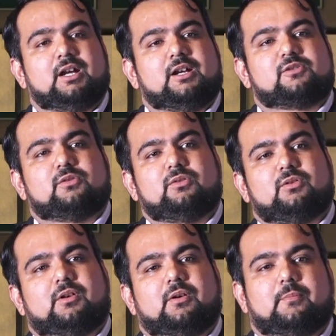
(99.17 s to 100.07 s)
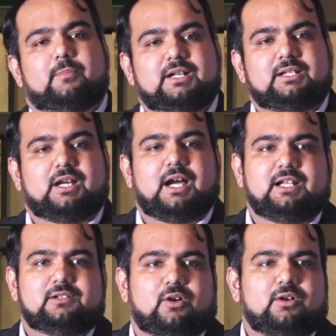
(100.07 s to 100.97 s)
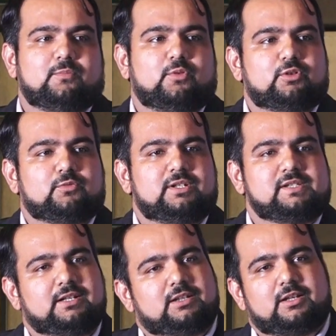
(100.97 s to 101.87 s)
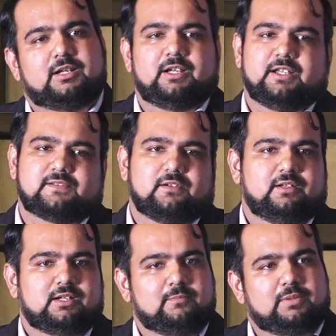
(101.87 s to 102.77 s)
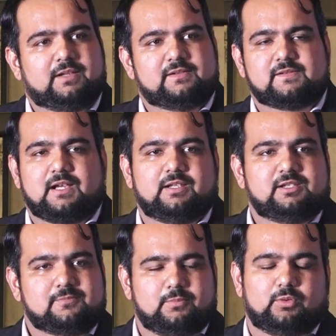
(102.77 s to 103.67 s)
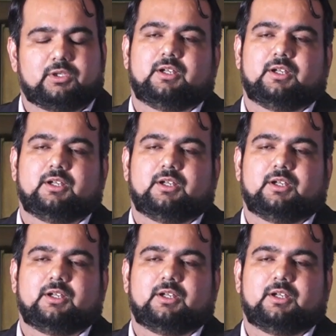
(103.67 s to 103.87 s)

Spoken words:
So, but I'll talk more towards internal and external compliances challenges both.